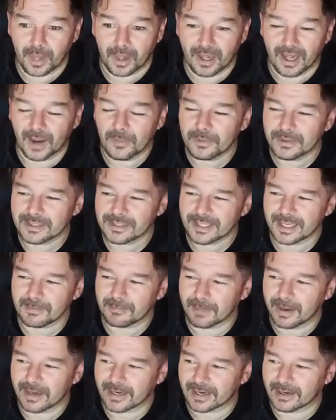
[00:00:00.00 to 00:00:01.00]
I wouldn't say a
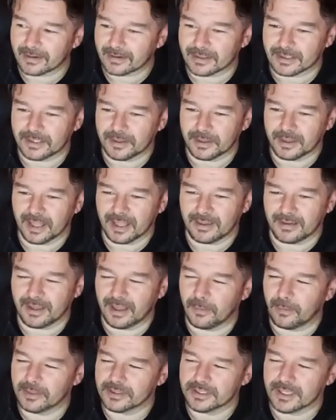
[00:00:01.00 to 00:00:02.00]
main character because he, he
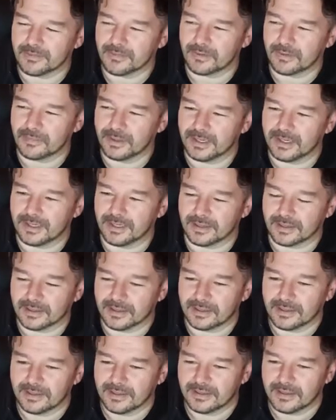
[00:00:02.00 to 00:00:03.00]
was never really
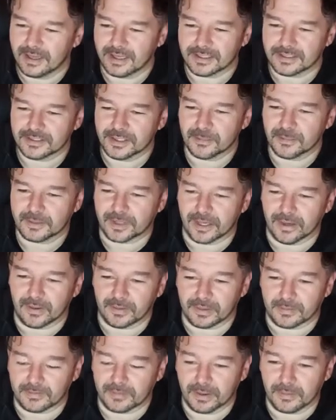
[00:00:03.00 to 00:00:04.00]
a sub character,
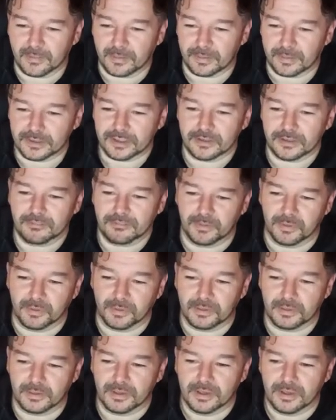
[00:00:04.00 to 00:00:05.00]
but I pushed him
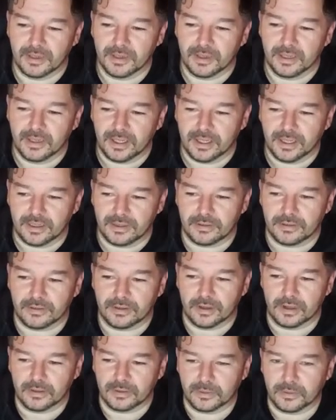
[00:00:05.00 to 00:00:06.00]
more in
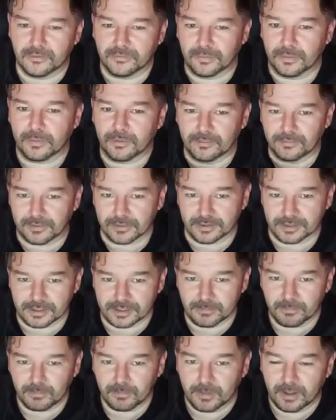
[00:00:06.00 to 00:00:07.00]
to the forefront
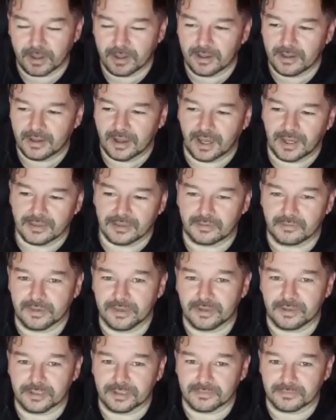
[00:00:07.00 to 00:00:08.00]
as the
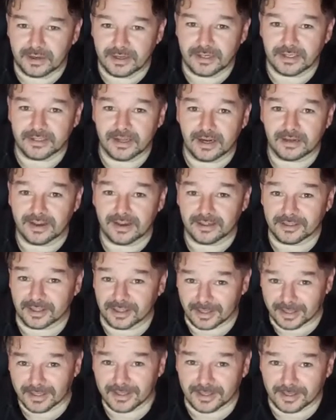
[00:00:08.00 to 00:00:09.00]
readers really start to actually
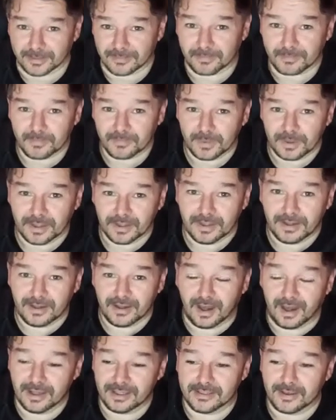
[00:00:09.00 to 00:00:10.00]
like him.
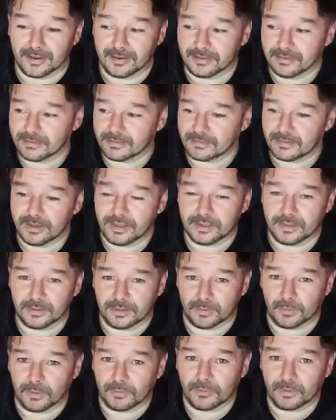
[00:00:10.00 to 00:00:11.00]
I thought, oh, great, they
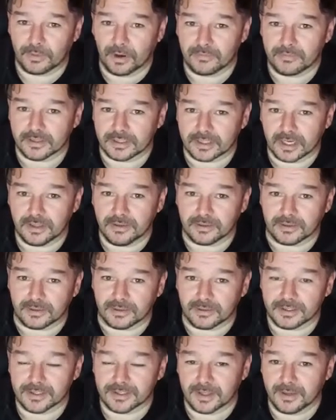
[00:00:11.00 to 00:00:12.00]
want more of this character,
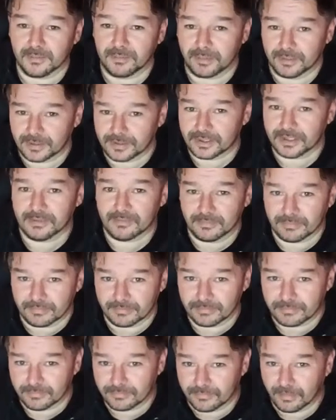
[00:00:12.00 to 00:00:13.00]
so I pushed him
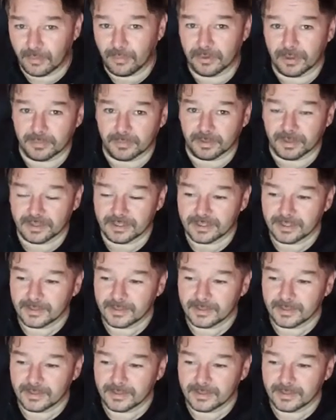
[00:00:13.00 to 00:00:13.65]
forward a bit.